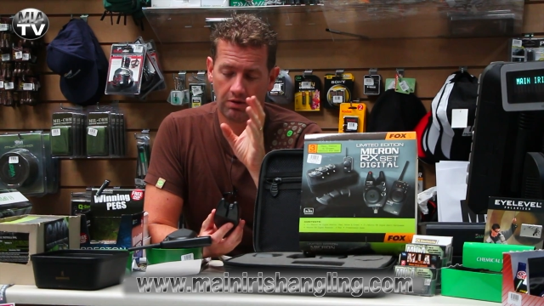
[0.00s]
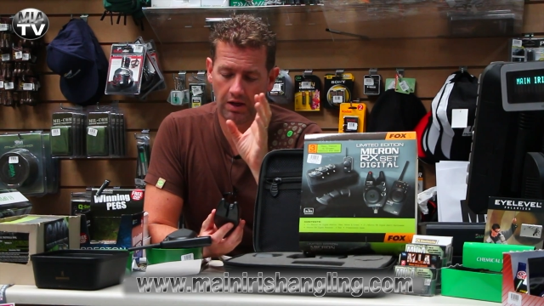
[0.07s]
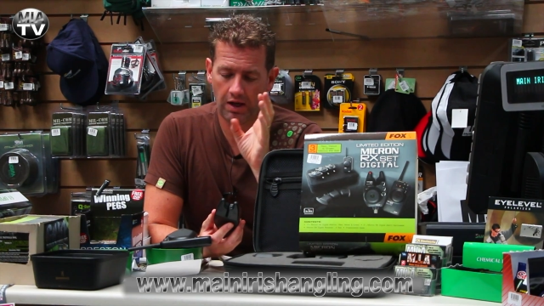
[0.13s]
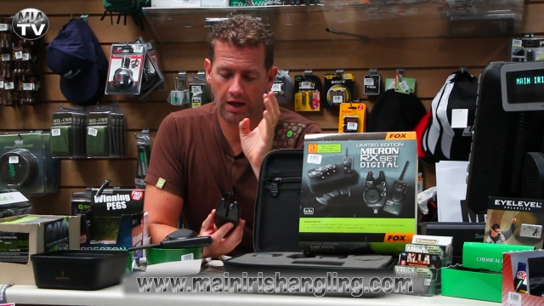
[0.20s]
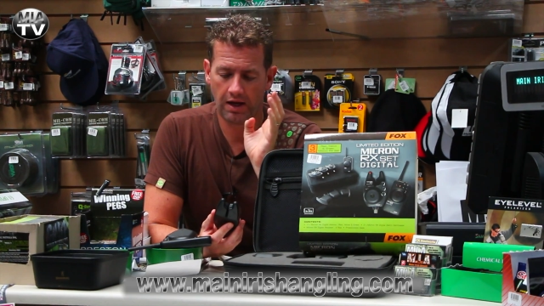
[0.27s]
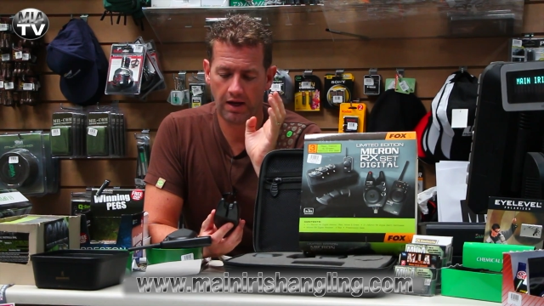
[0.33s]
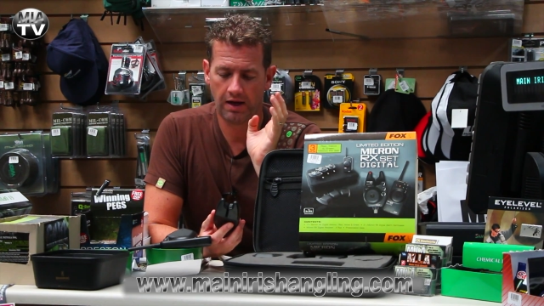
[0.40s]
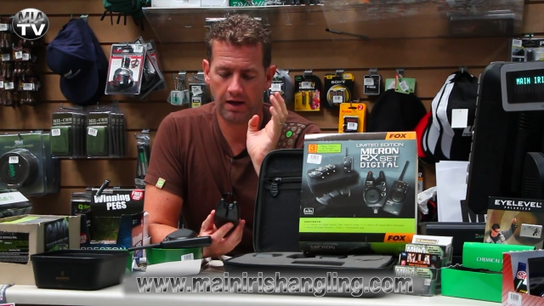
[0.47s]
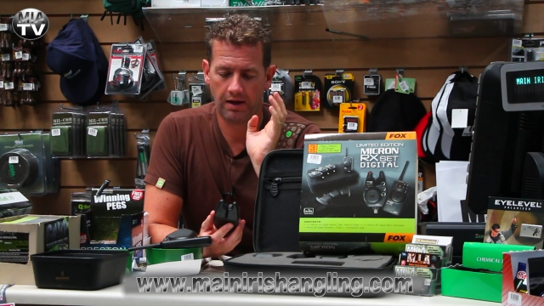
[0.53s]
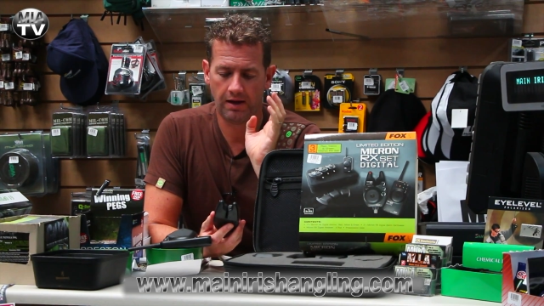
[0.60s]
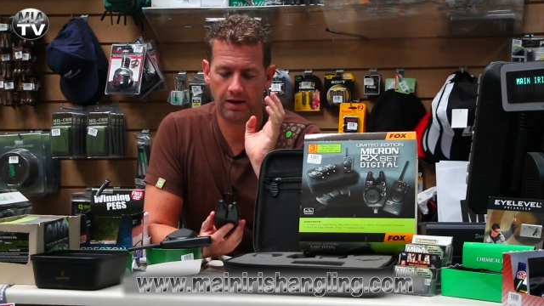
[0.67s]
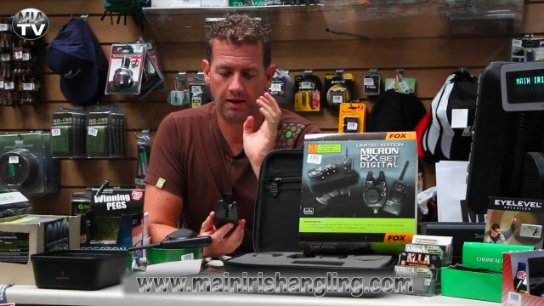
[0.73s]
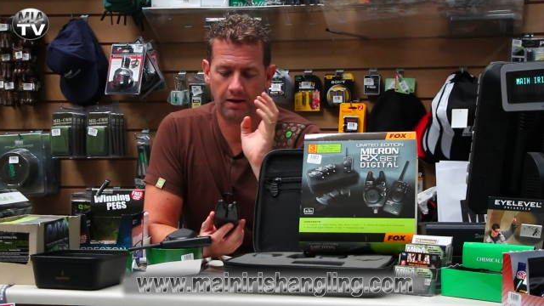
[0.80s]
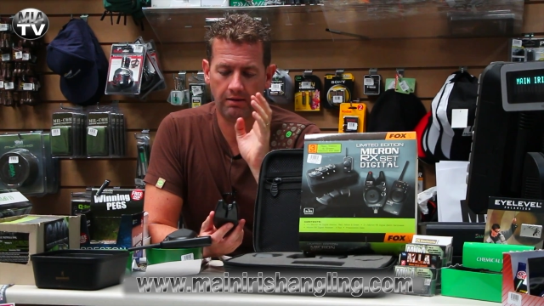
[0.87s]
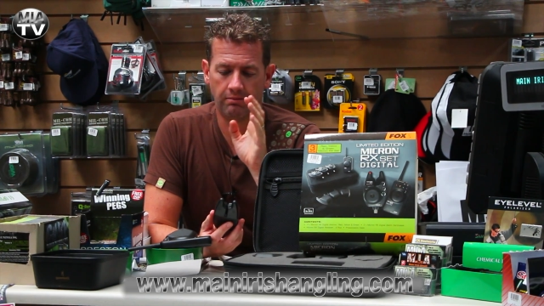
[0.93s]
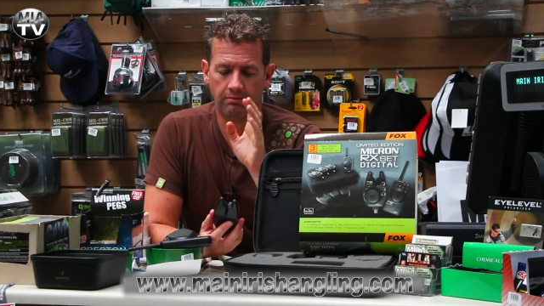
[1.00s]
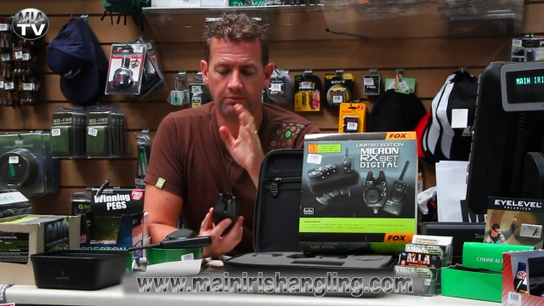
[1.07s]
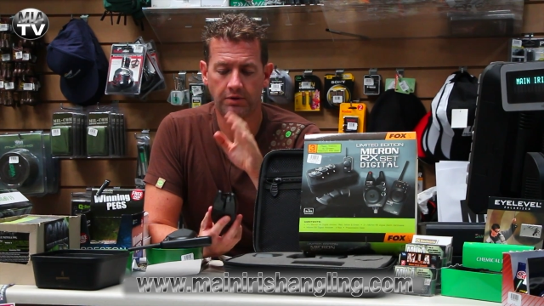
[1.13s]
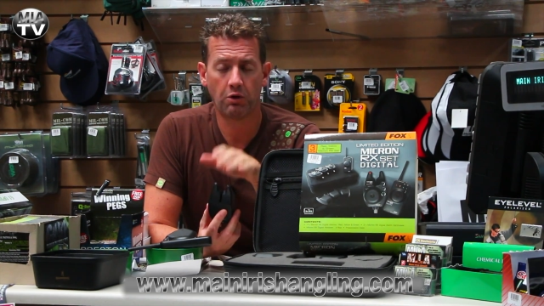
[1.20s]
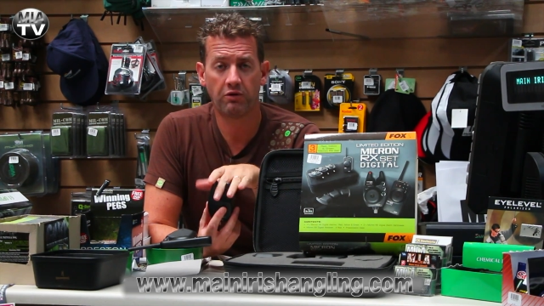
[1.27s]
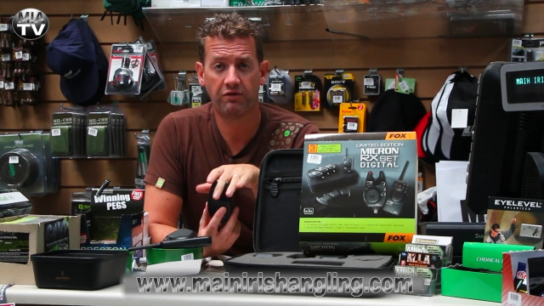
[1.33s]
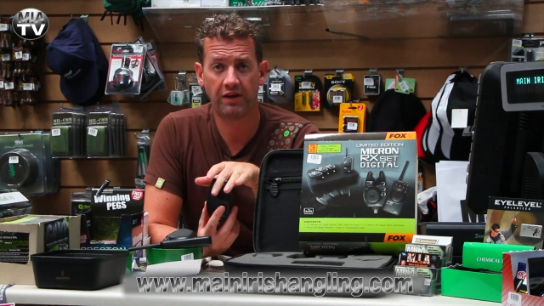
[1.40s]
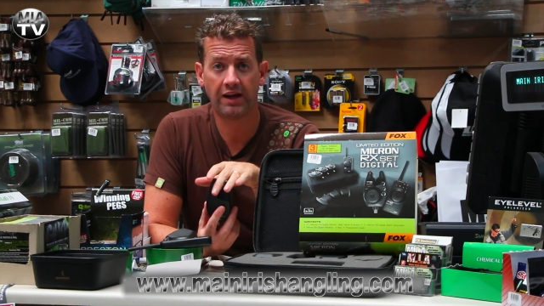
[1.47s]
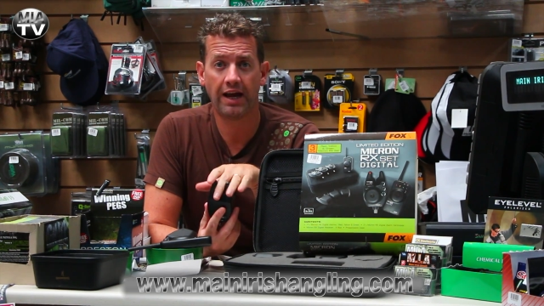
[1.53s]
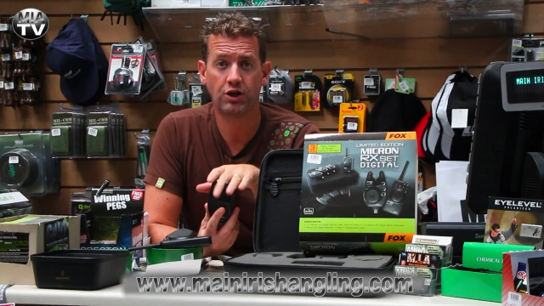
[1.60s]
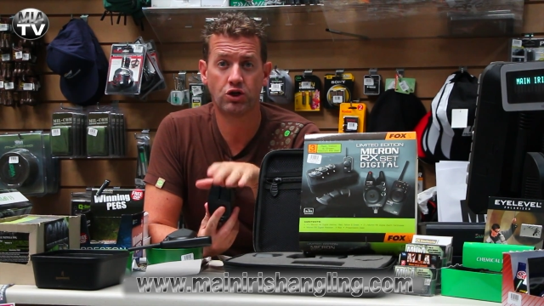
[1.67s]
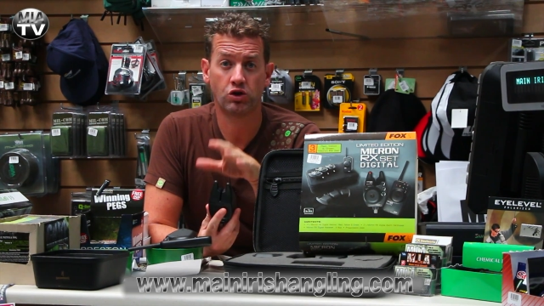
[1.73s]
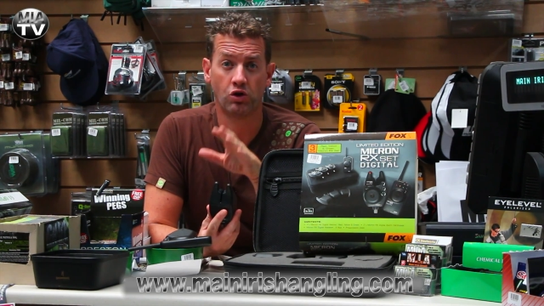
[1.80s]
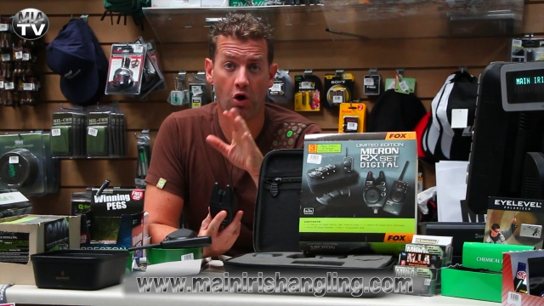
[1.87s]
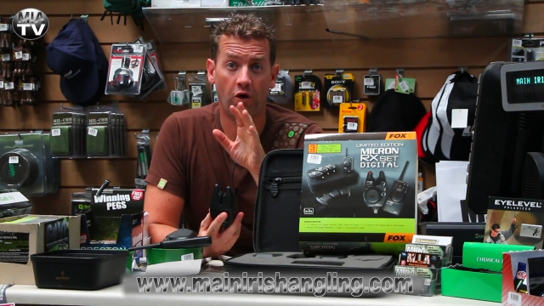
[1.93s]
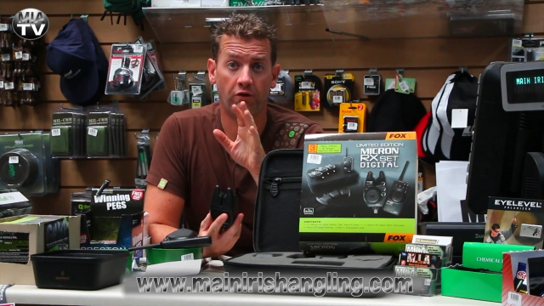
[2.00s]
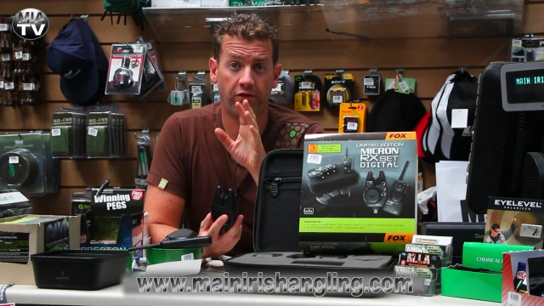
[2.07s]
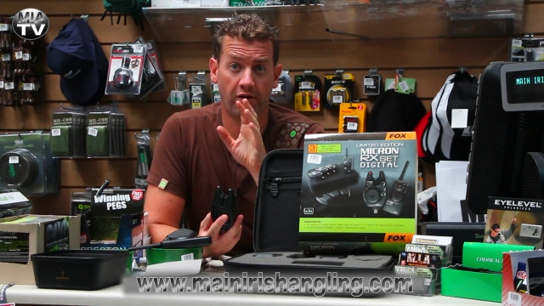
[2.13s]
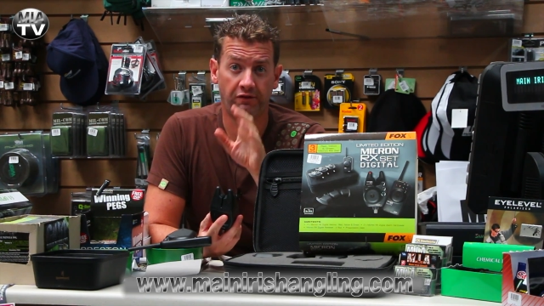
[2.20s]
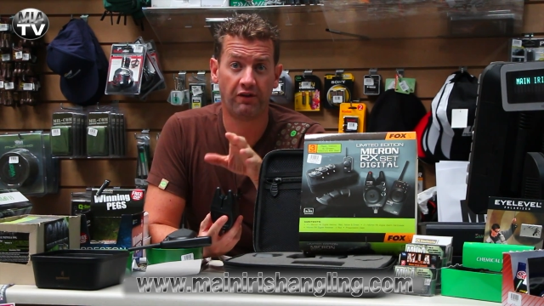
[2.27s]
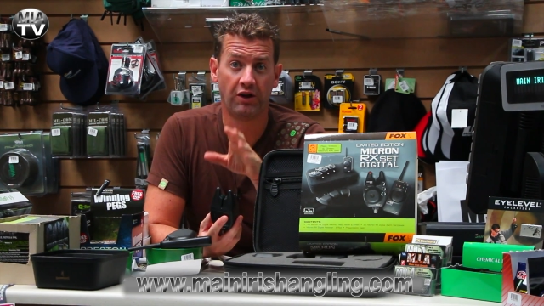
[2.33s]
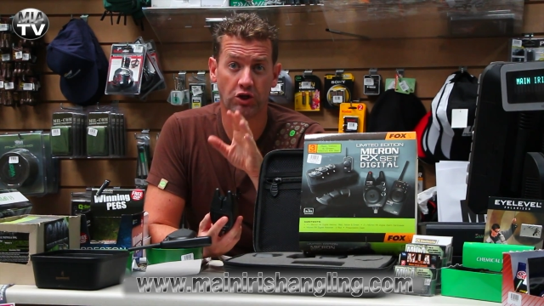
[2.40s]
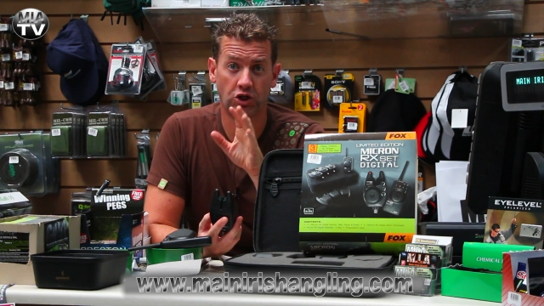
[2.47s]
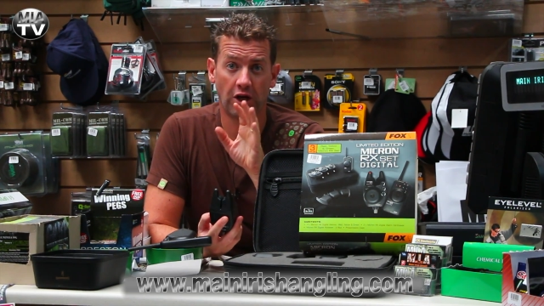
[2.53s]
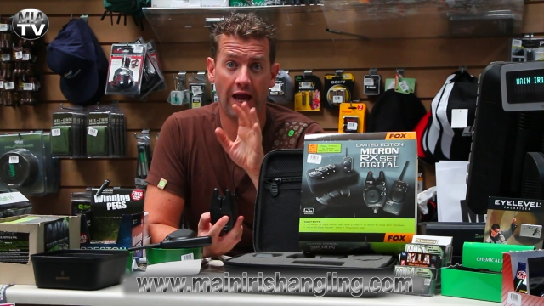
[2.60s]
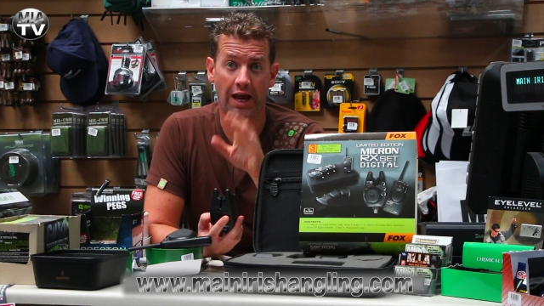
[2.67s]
notification of a fish